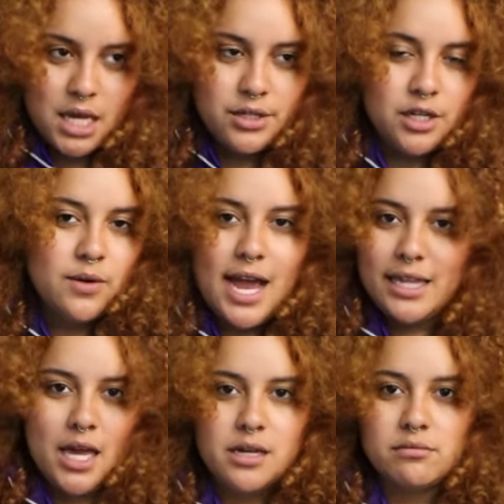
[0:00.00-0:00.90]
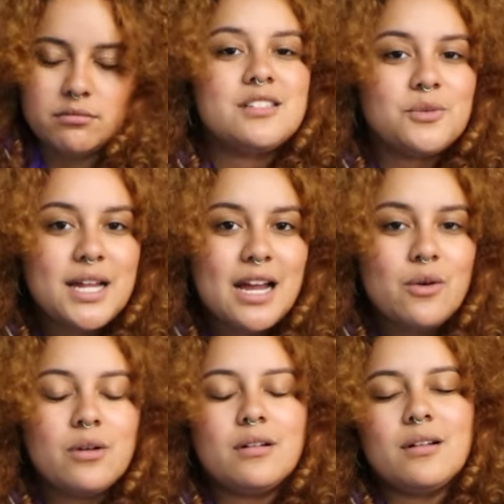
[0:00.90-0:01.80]
I don't know, ally. So
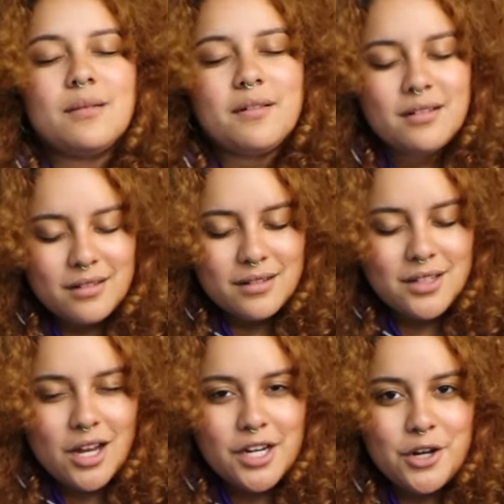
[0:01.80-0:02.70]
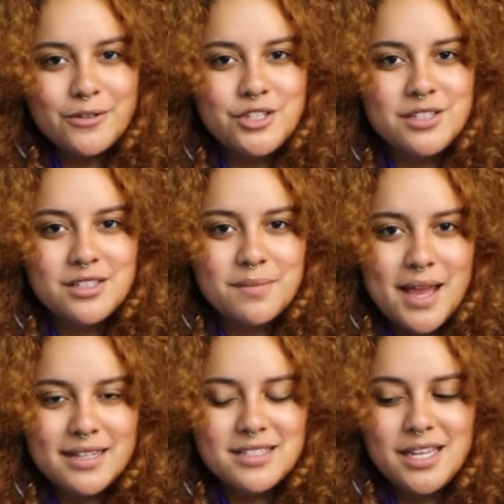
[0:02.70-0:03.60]
now Lottie knows she's into
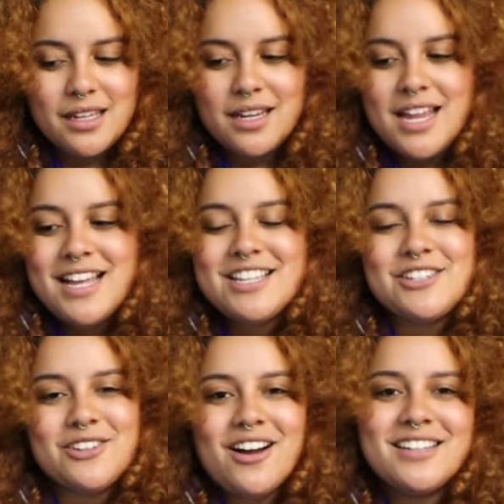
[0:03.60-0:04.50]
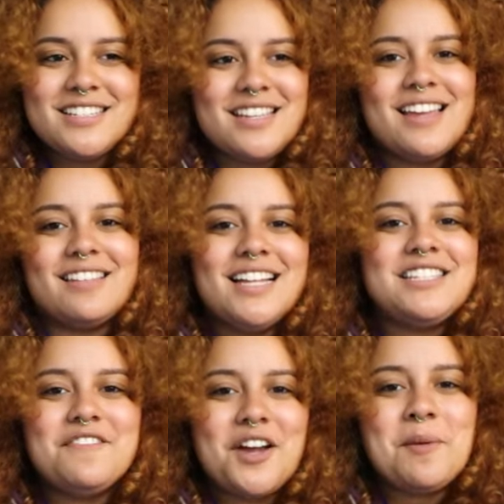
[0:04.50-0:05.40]
Maxine. So Lottie's like,
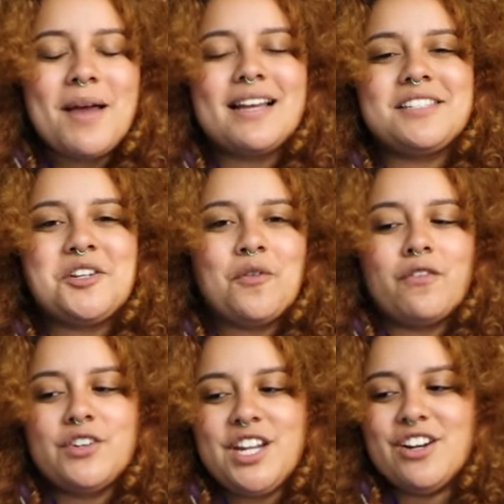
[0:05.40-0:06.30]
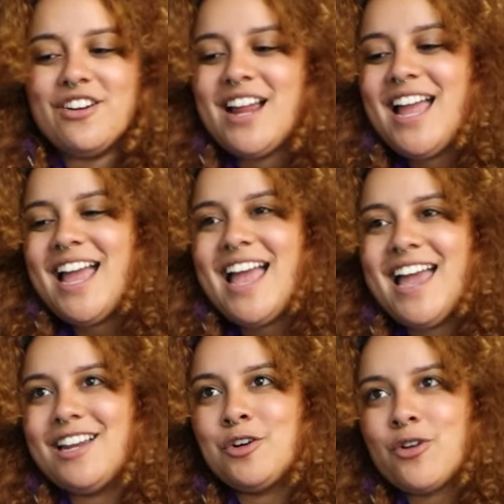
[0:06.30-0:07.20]
let's invite Maxine over for dinner.
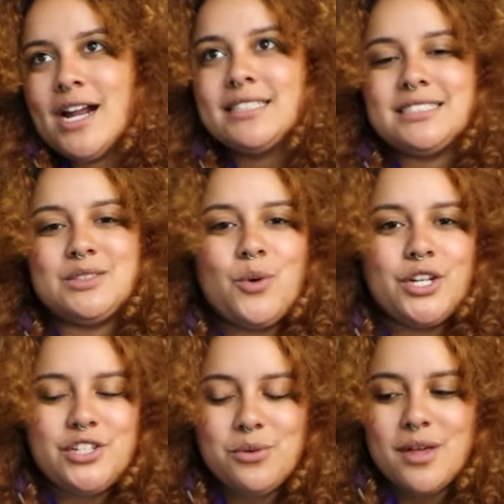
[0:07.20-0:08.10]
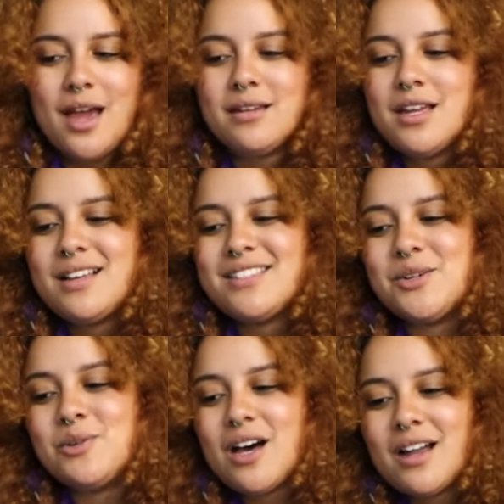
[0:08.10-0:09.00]
And Craig doesn't want to do that.
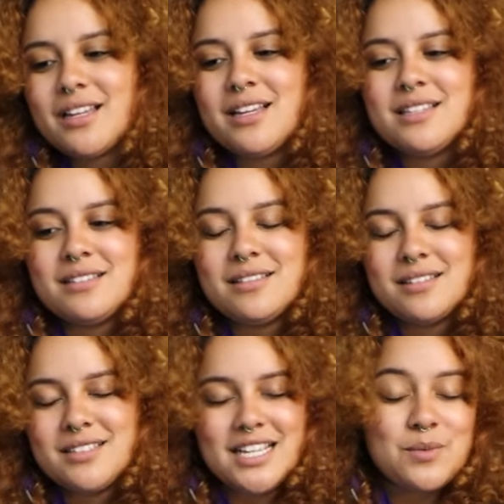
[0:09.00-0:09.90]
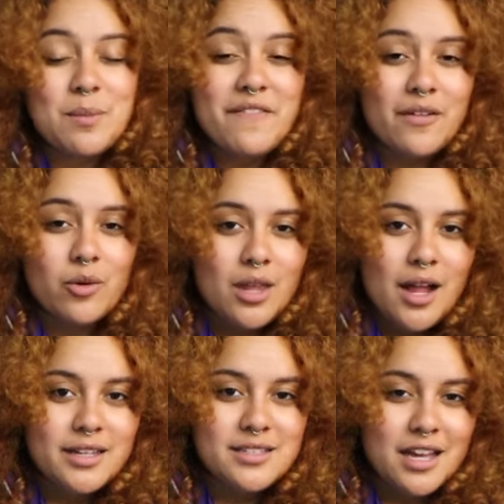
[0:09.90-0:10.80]
So Lottie says one of my favorite
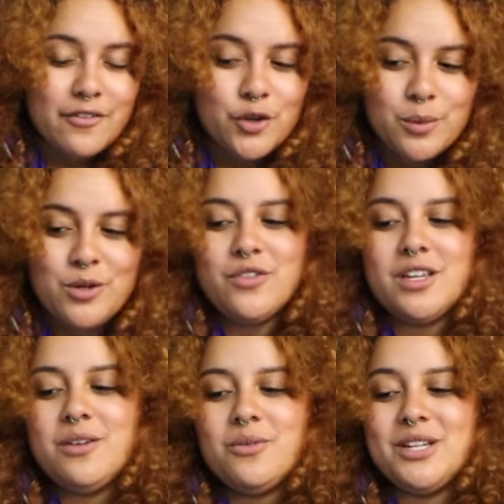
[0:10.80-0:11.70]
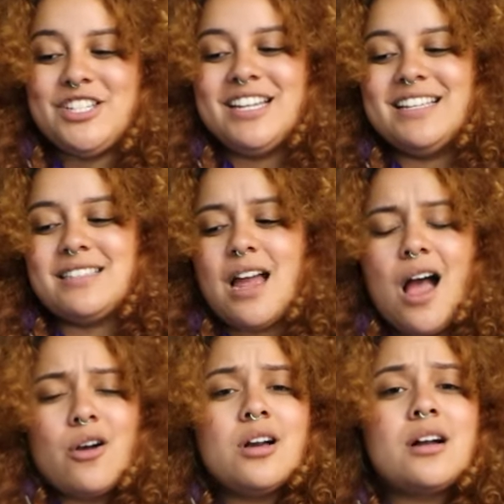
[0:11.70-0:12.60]
lines ever in the movie, which is,
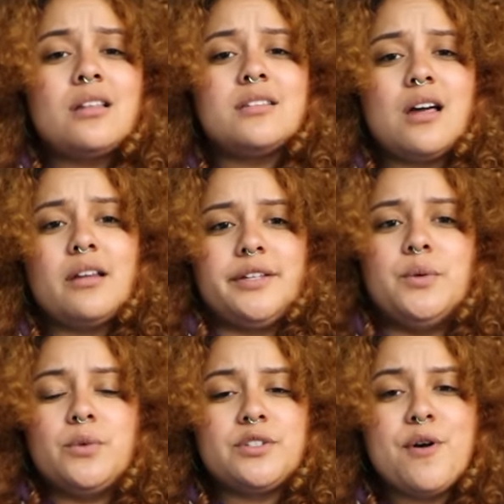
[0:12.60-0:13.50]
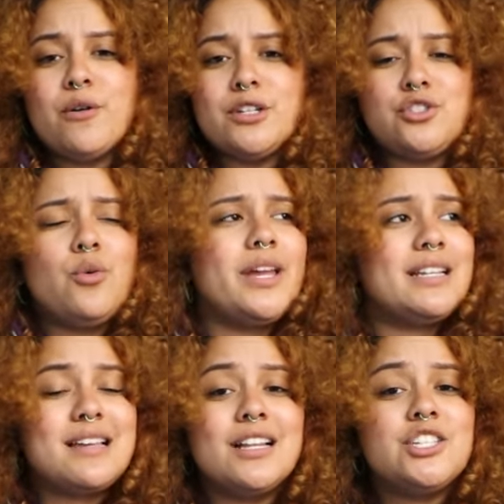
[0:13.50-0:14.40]
I'll cook a lasagna, we'll smoke a
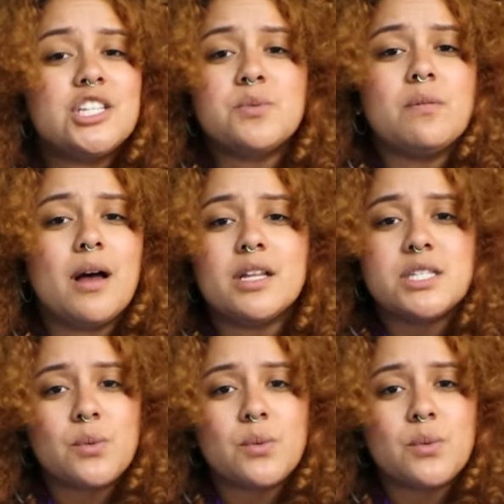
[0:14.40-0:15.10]
joint, tensions will melt